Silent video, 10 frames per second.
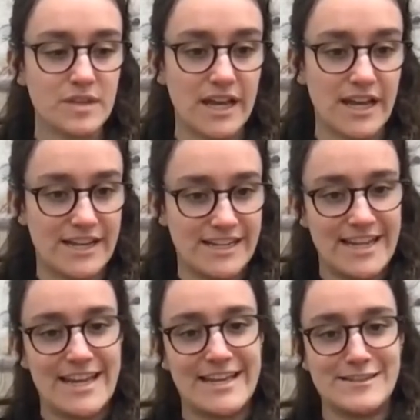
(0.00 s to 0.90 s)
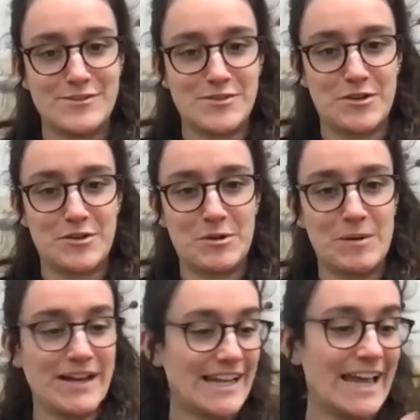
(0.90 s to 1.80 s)
And it's
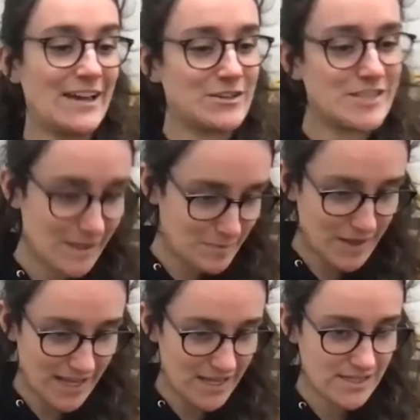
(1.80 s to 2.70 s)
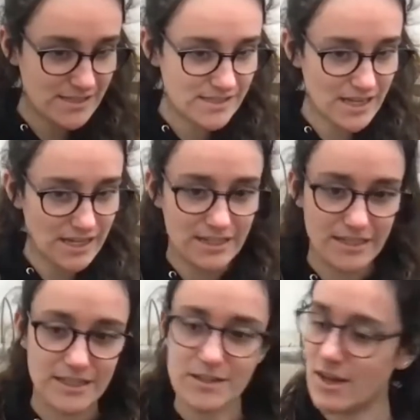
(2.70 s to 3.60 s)
quite a chaotic piece,
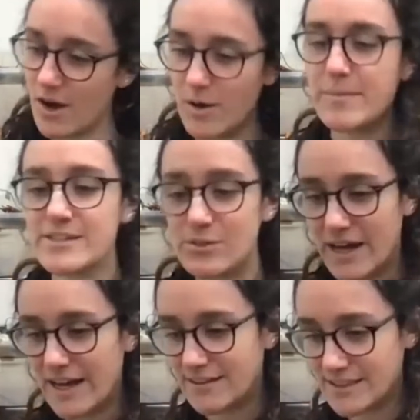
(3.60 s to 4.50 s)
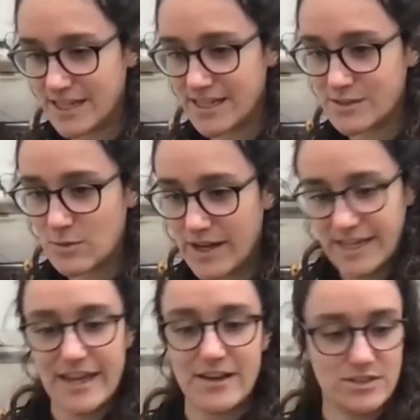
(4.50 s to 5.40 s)
and the whole mental health thing is quite
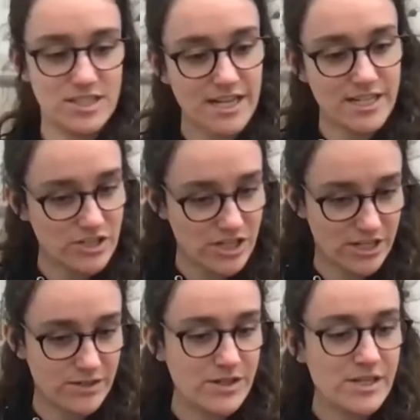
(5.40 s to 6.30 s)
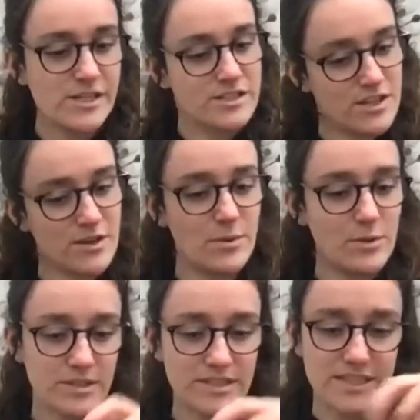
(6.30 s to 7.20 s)
chaotic too. So
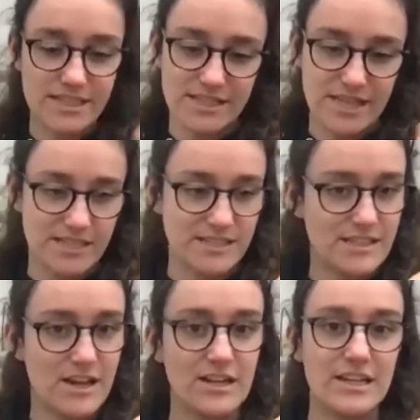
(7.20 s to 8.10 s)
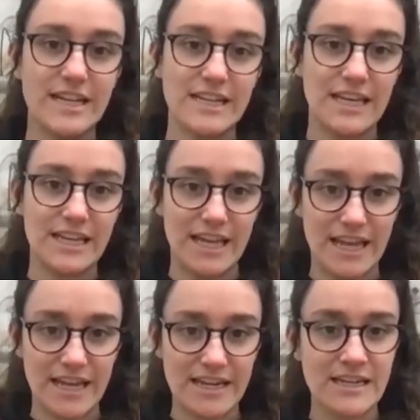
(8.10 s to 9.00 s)
all of these things start linking
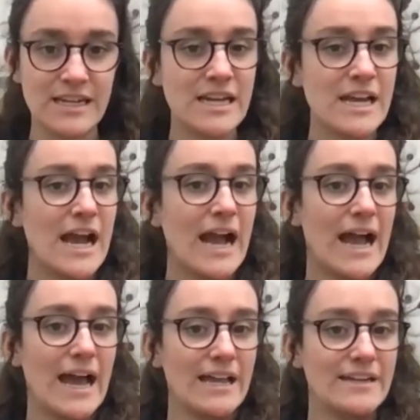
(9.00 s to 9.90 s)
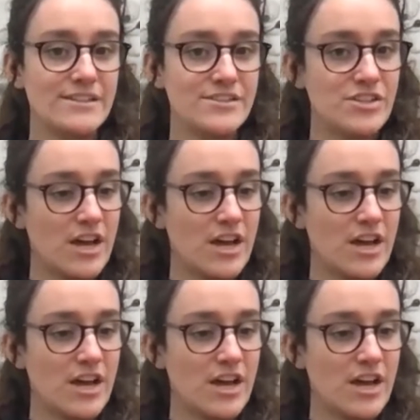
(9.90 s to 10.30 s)
in, and